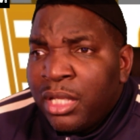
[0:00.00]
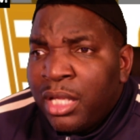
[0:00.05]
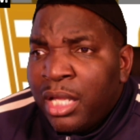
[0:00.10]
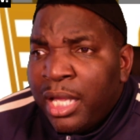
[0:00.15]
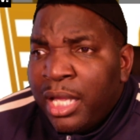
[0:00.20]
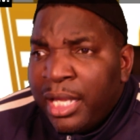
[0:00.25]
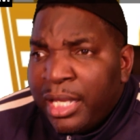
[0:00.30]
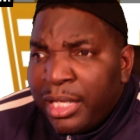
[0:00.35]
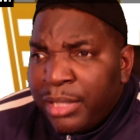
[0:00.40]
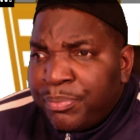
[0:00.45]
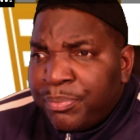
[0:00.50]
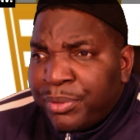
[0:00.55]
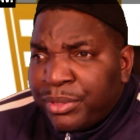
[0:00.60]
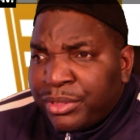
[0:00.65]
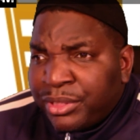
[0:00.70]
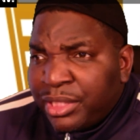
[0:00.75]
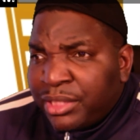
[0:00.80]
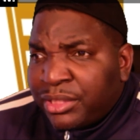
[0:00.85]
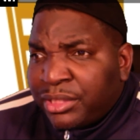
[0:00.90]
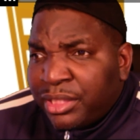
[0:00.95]
he
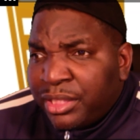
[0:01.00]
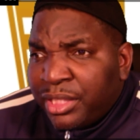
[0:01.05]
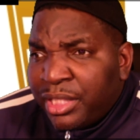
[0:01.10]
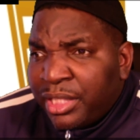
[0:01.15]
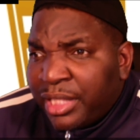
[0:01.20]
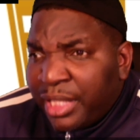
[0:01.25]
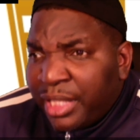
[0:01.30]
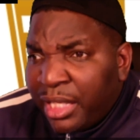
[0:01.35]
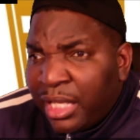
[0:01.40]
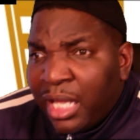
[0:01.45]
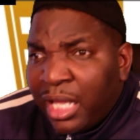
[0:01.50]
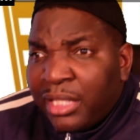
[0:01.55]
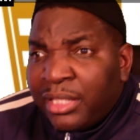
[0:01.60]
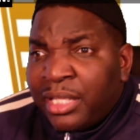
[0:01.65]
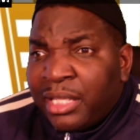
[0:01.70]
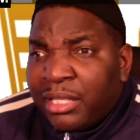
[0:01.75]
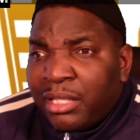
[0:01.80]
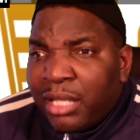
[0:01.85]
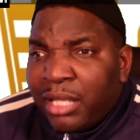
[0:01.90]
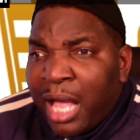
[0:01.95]
persisted
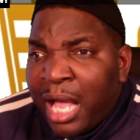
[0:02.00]
again.